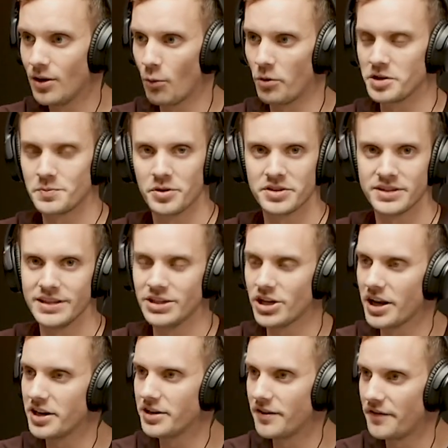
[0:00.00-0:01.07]
which puts TJ
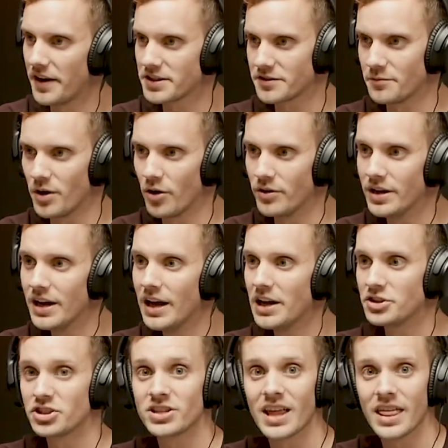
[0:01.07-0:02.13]
in a defensive mode,
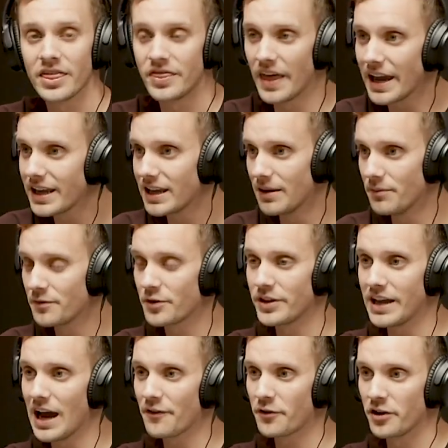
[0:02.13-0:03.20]
just thank him for
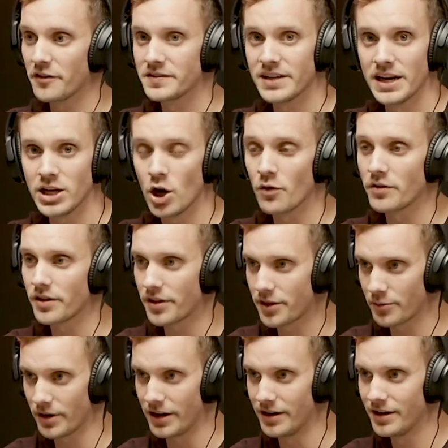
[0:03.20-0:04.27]
the effort of sending over the
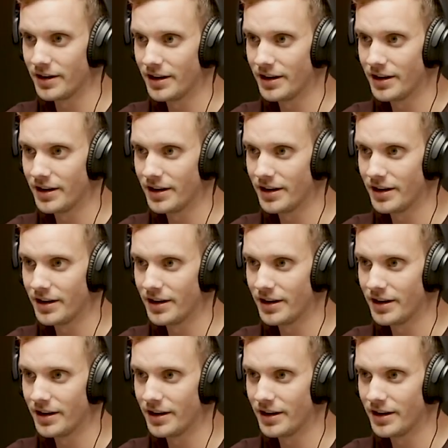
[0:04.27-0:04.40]
3.